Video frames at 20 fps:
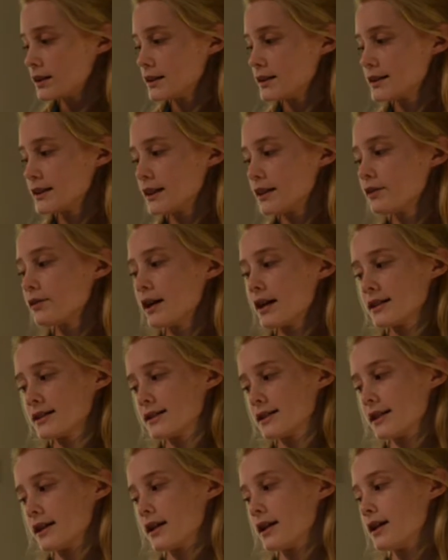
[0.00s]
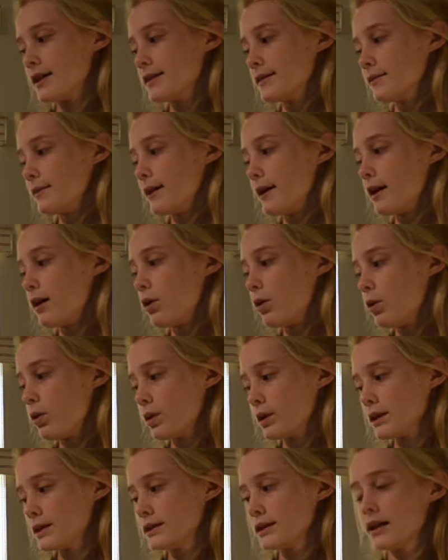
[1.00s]
Steer wrestling is where a
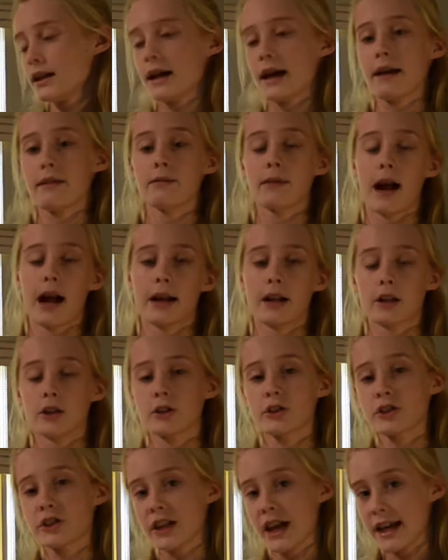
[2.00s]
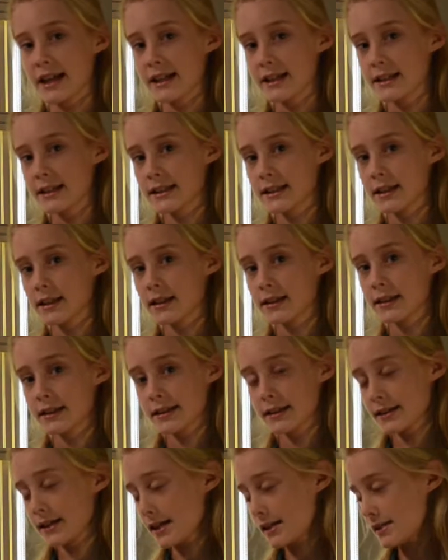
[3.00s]
horse and rider chase
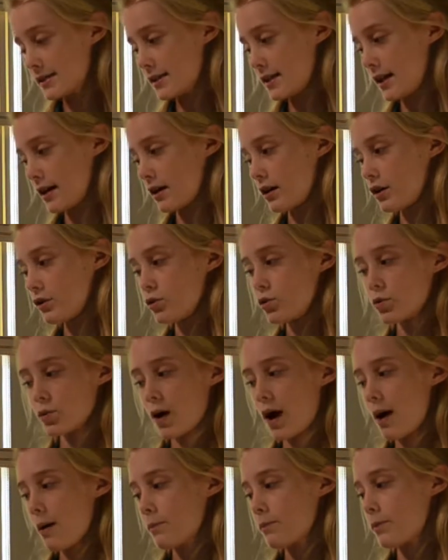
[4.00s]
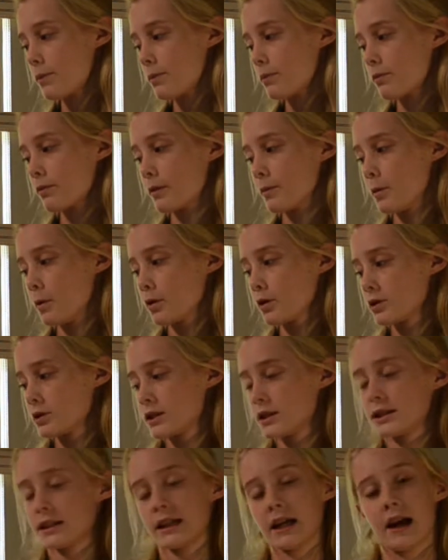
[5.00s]
a steer, drop from horse
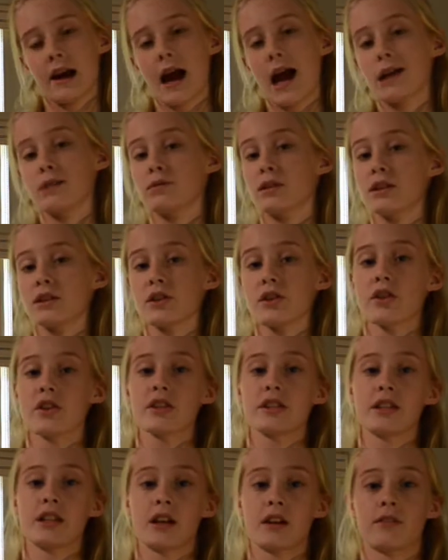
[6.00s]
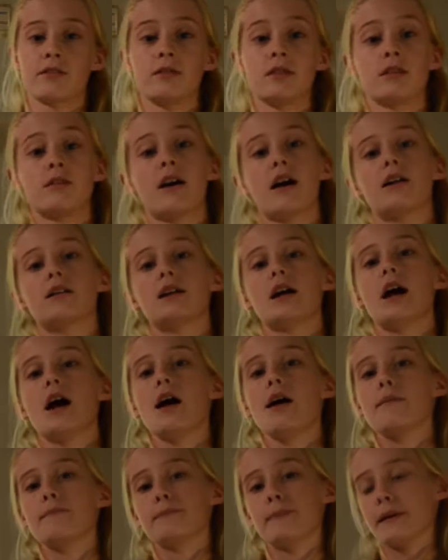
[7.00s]
to steer, and wrestle the steer from the ground
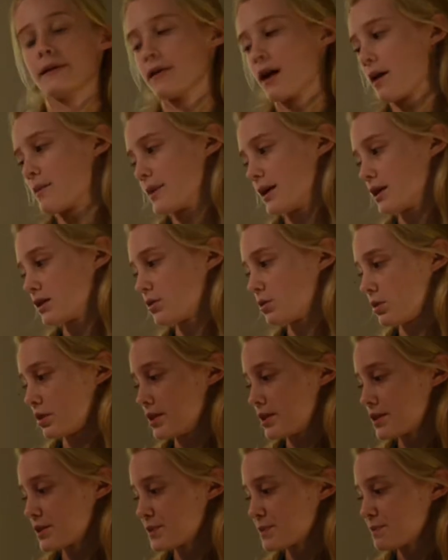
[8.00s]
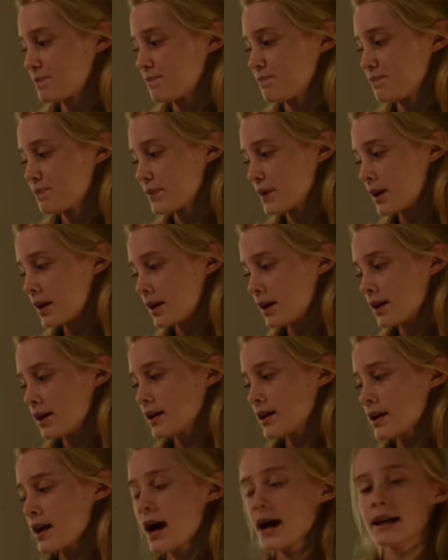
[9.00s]
by grabbing its horns.
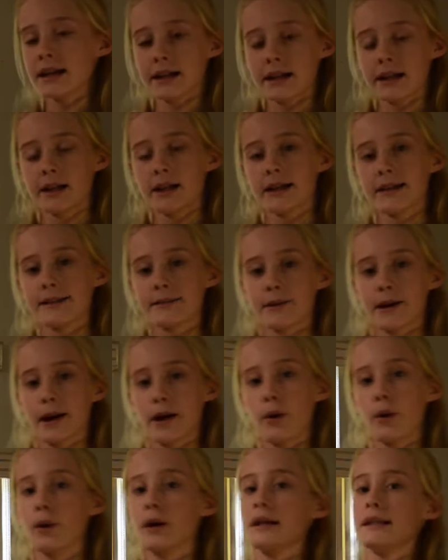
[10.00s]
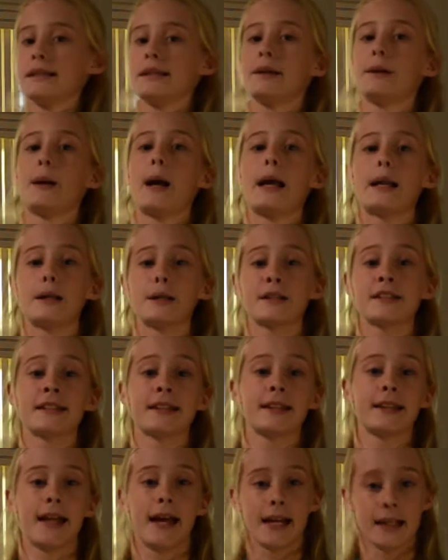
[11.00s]
Cutting is where a horse and a rider
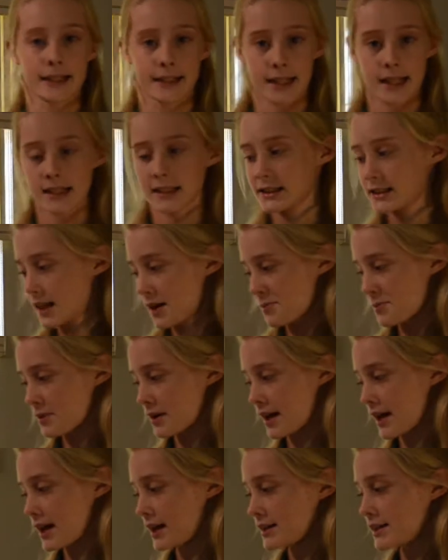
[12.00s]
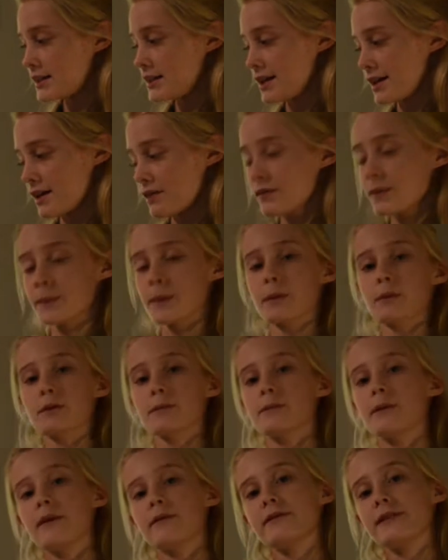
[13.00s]
select and separate a steer from a group
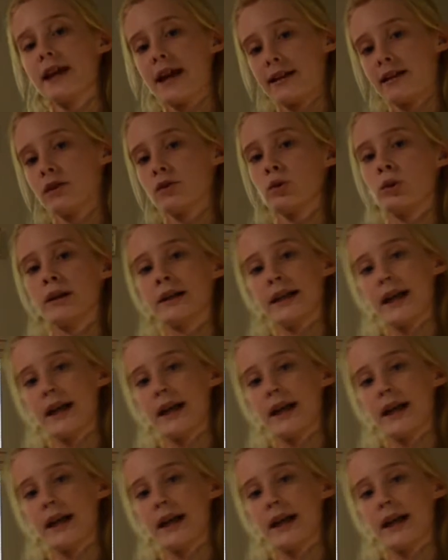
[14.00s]
of 10 to 20